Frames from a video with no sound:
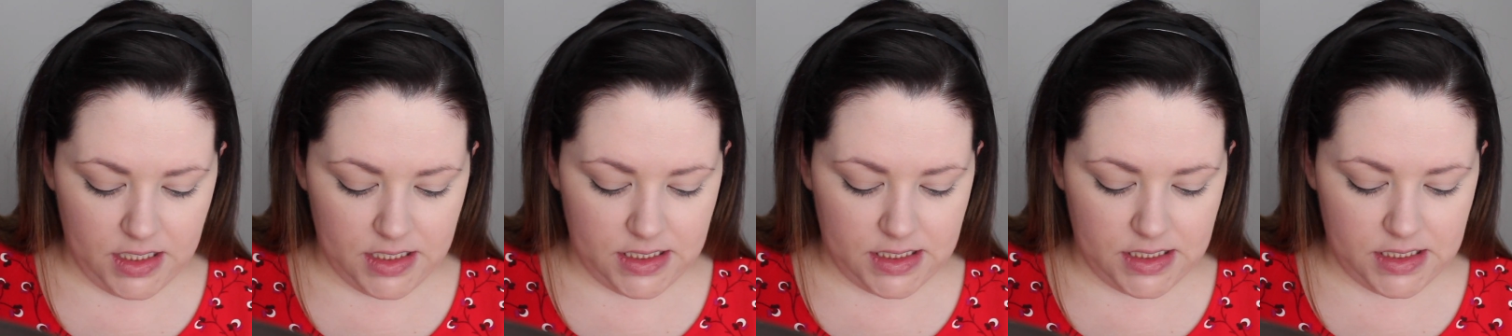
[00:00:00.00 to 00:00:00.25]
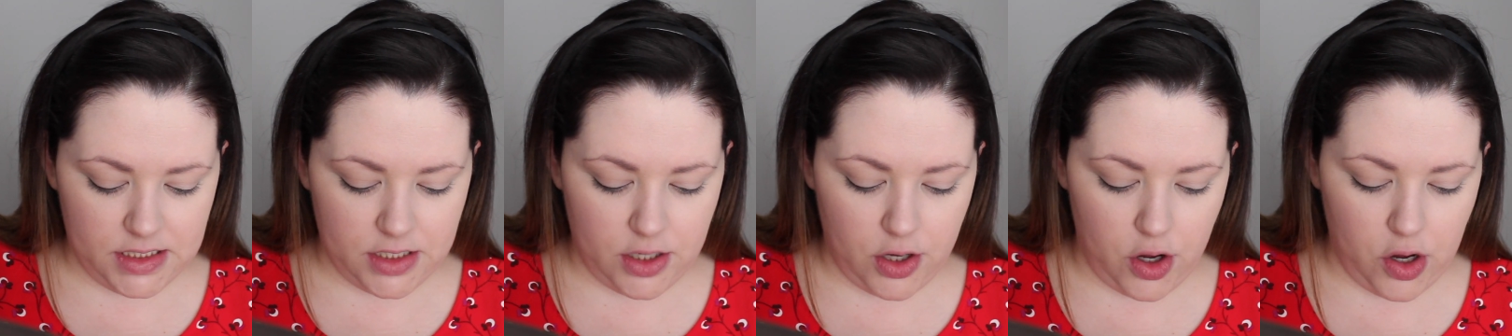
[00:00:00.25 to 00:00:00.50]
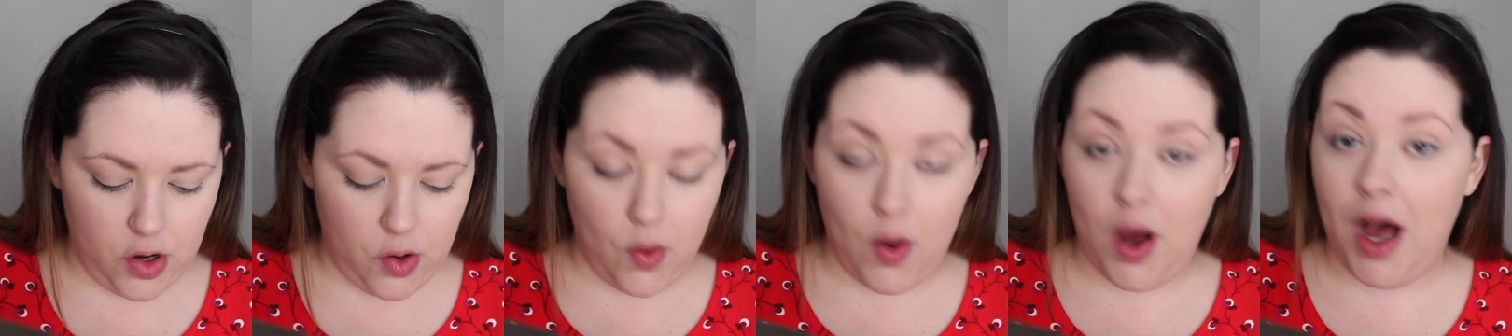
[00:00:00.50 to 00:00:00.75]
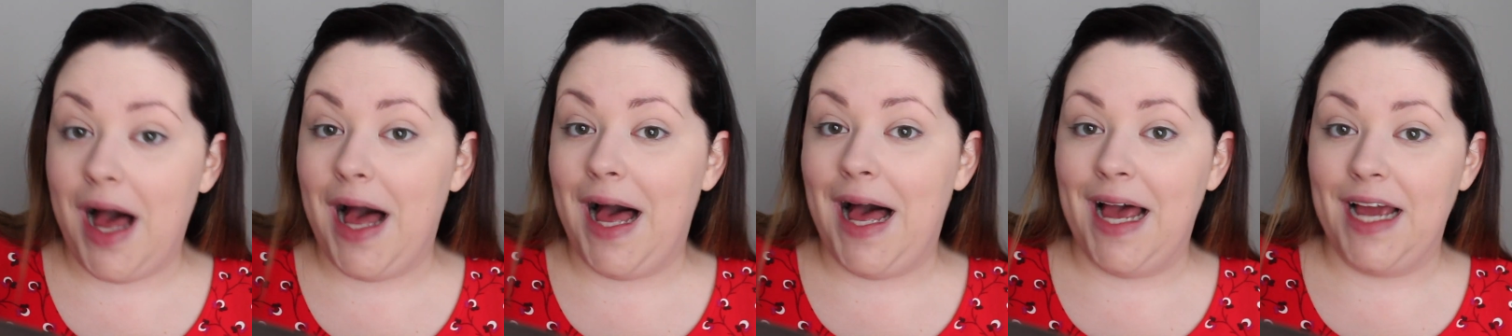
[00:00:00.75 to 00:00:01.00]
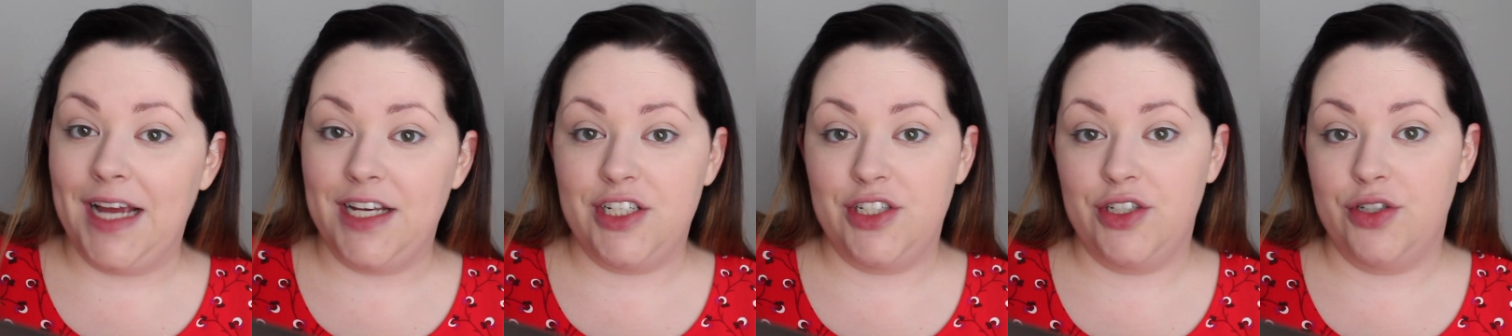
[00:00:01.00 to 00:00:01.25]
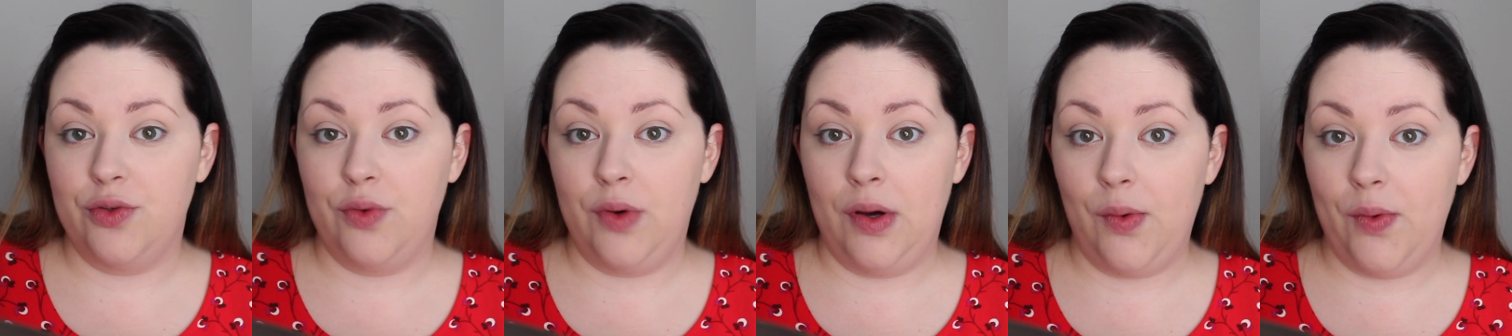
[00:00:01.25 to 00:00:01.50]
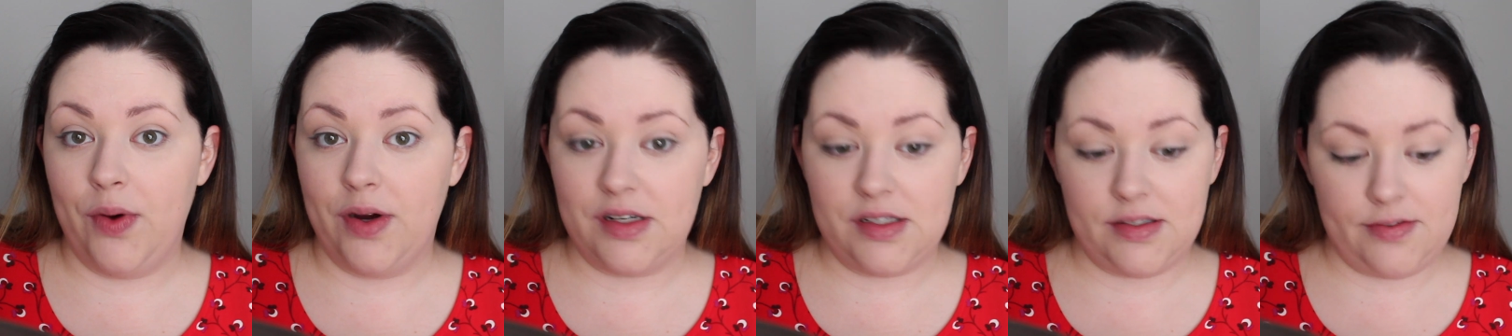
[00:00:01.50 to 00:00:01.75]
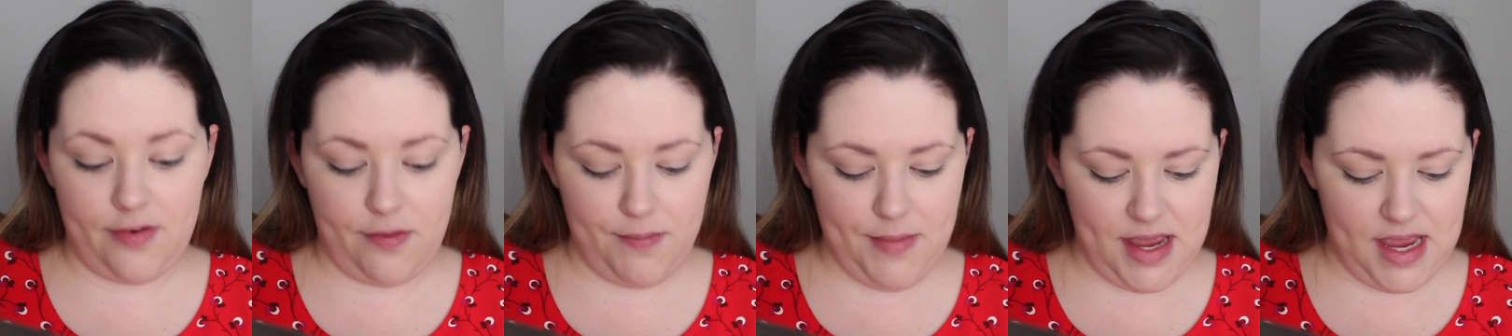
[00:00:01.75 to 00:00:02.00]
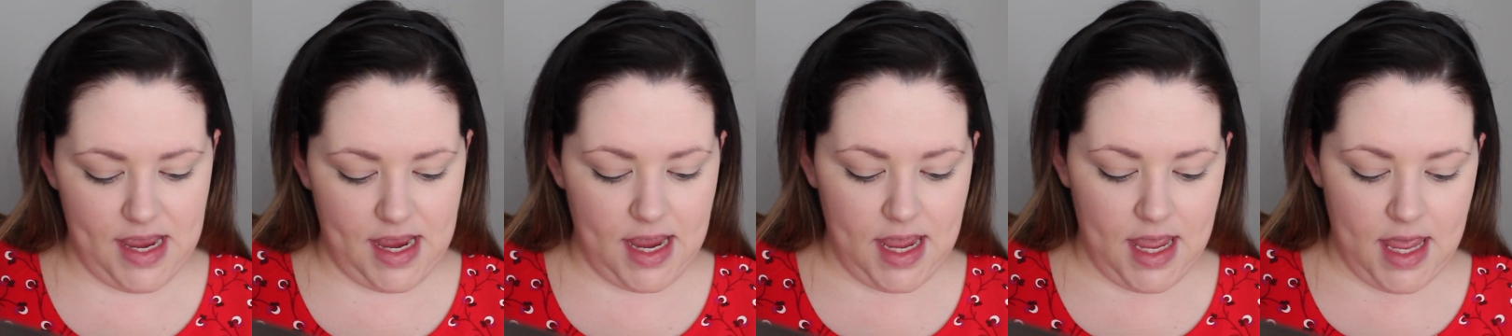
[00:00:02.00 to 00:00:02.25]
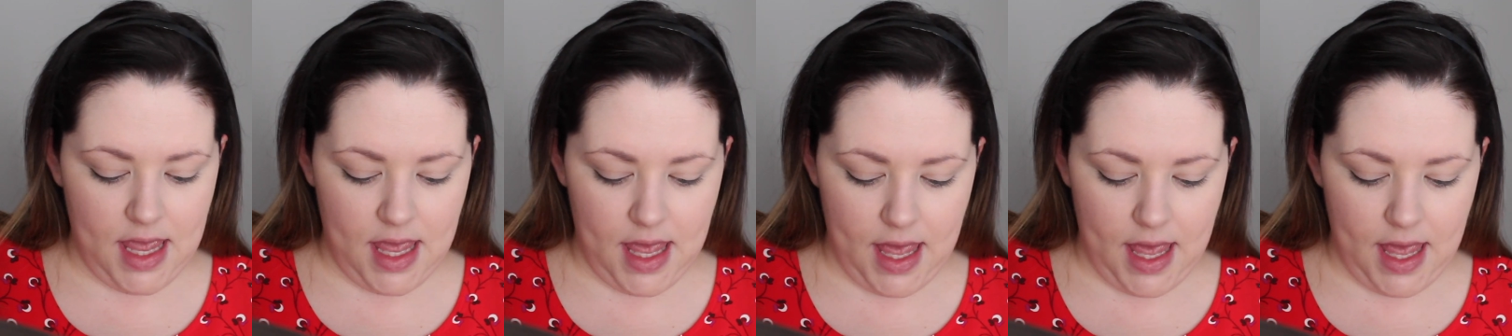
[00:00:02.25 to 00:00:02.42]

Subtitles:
So I do what works for me.